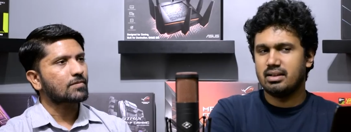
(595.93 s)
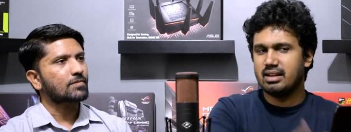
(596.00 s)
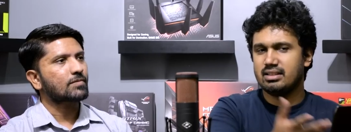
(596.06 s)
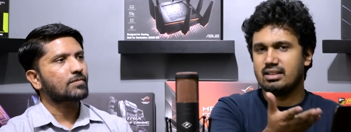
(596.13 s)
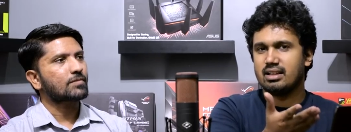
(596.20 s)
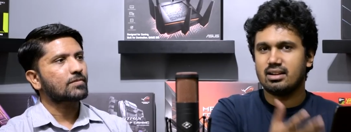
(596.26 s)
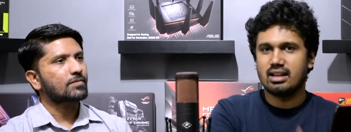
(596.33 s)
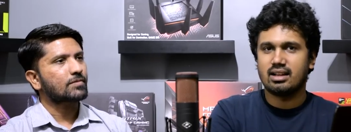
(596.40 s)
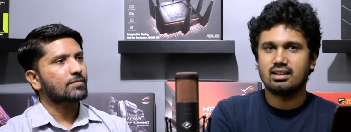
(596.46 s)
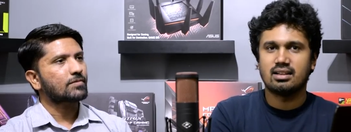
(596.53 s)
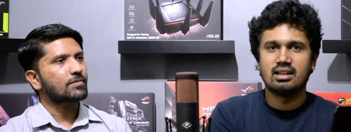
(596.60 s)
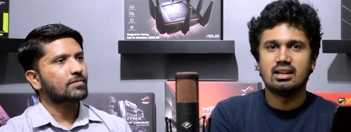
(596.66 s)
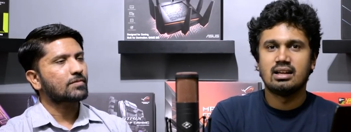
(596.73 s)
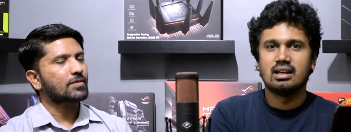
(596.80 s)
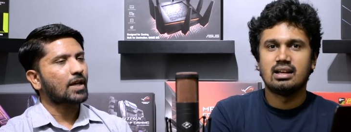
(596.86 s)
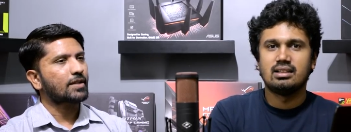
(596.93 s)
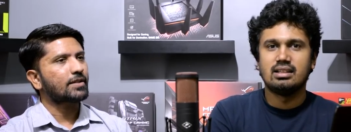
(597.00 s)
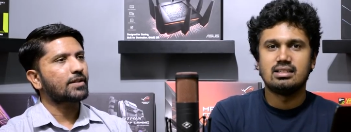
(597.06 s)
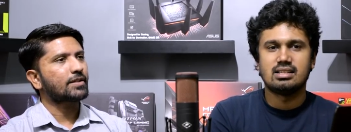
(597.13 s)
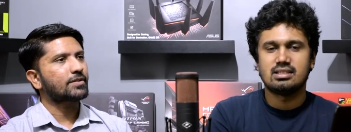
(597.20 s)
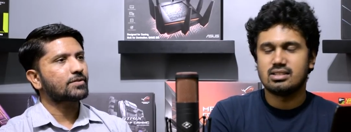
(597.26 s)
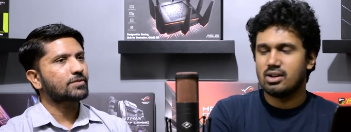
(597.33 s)
Speaker 1: anything like this
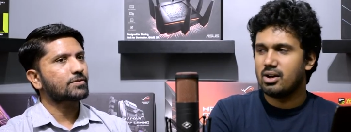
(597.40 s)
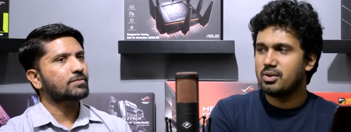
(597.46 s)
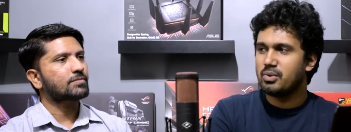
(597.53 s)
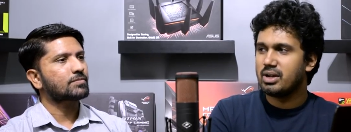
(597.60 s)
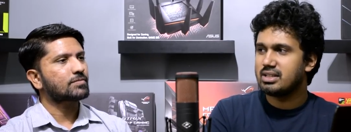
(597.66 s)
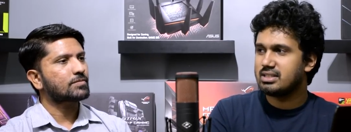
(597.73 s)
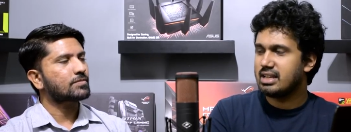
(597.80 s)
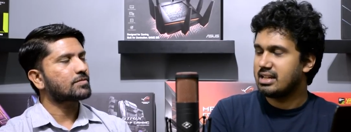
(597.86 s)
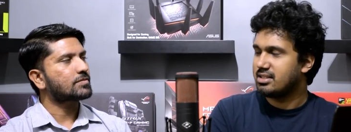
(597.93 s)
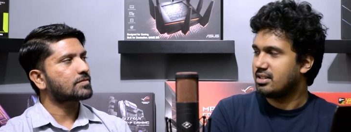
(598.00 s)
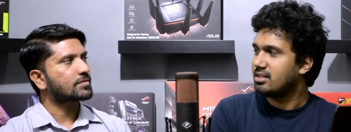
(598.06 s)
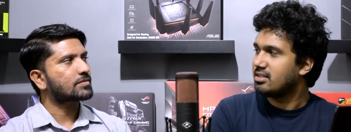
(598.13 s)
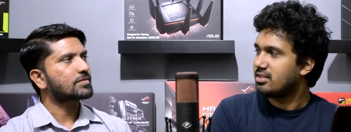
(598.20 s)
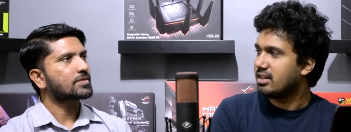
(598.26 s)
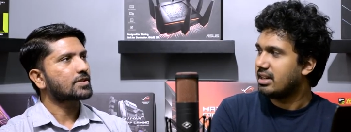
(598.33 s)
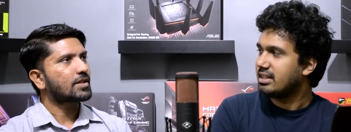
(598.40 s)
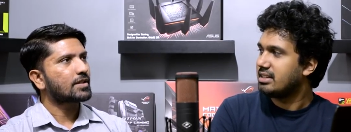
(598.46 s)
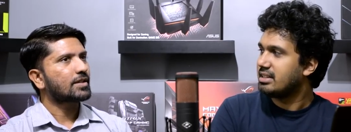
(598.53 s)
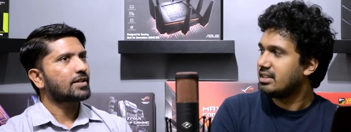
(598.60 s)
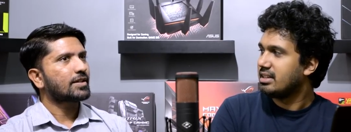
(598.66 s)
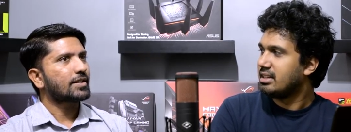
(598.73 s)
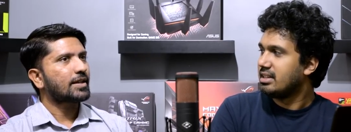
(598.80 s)
is all workstation, right?
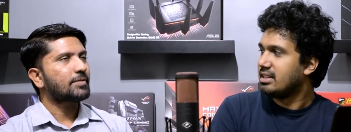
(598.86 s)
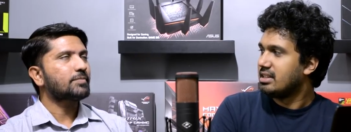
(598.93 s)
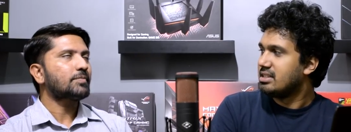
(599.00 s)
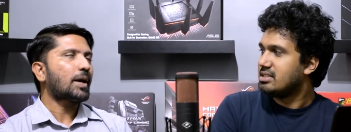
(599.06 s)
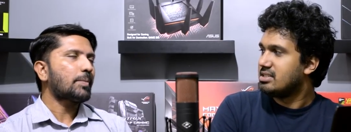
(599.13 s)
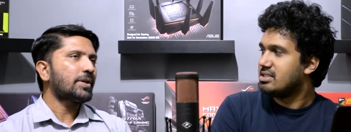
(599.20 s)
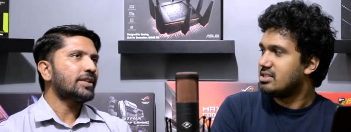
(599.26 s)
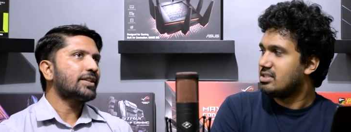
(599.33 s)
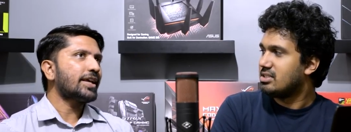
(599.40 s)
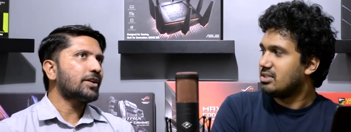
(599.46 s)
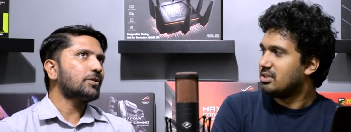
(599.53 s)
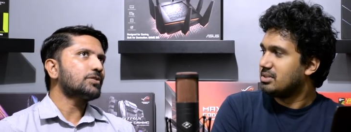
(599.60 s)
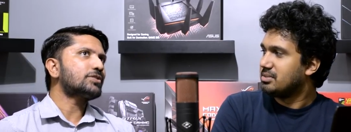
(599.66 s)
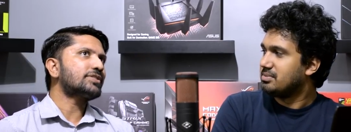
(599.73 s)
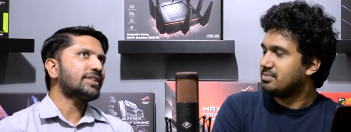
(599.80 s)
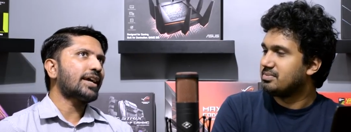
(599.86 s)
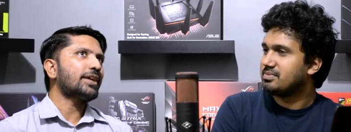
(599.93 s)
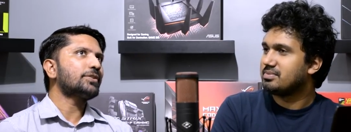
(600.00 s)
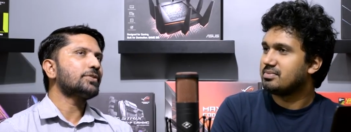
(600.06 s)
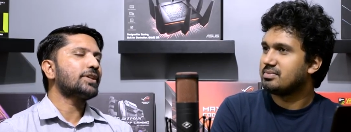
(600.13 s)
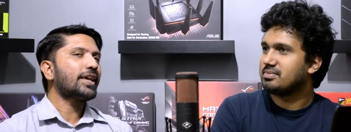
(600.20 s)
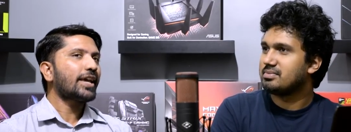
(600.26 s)
I mean, they don't stand
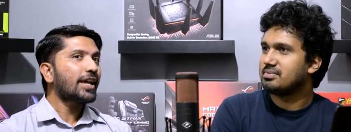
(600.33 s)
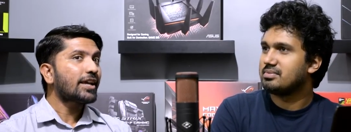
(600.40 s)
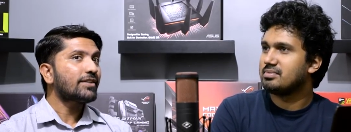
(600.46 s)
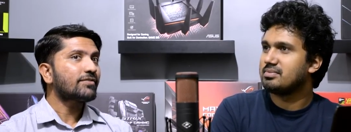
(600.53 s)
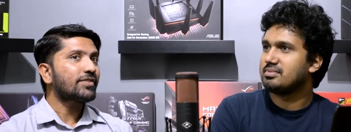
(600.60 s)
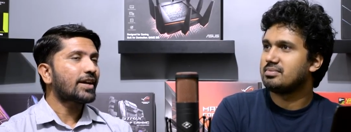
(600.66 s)
to gain